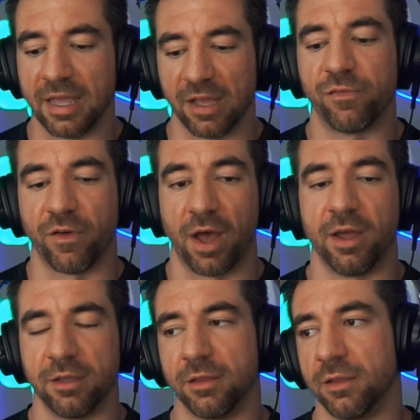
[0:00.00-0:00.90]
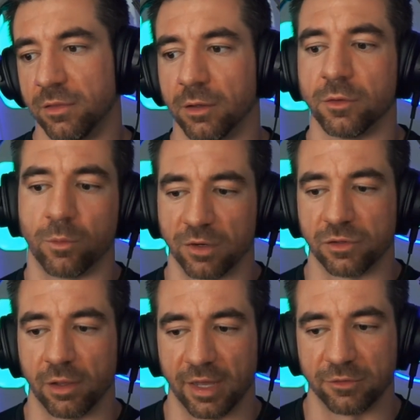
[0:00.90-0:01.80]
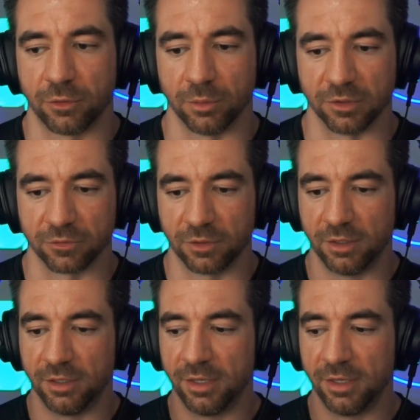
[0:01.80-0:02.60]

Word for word: If I the, the question I'll ask too is,